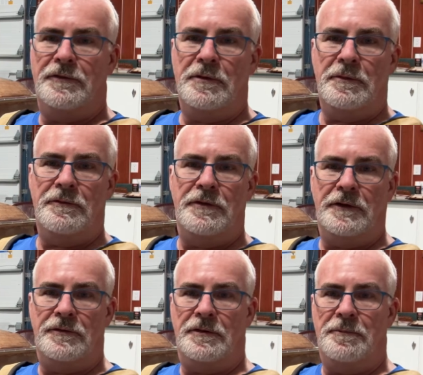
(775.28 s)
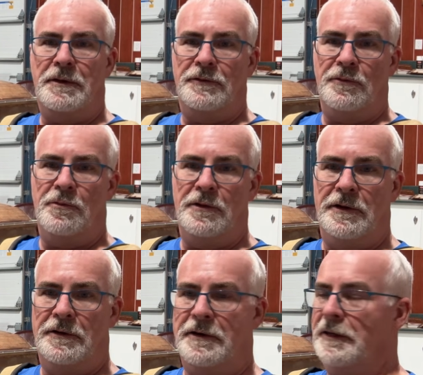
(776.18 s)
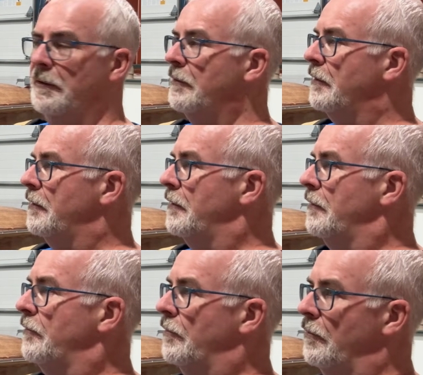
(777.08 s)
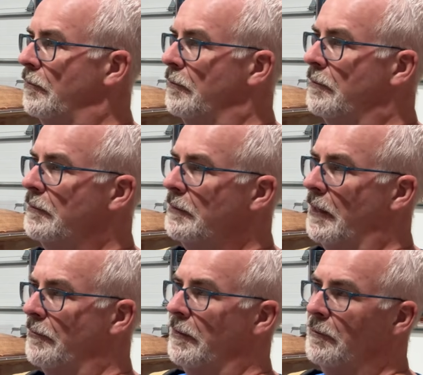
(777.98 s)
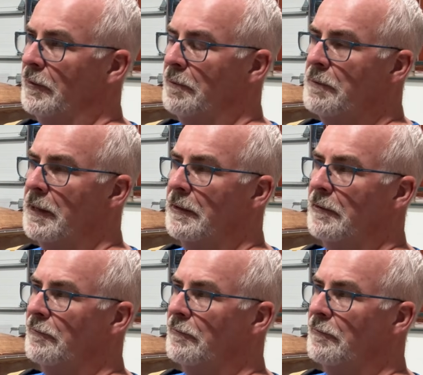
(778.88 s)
someone fix a piece of wood underneath. So everything will get bedded in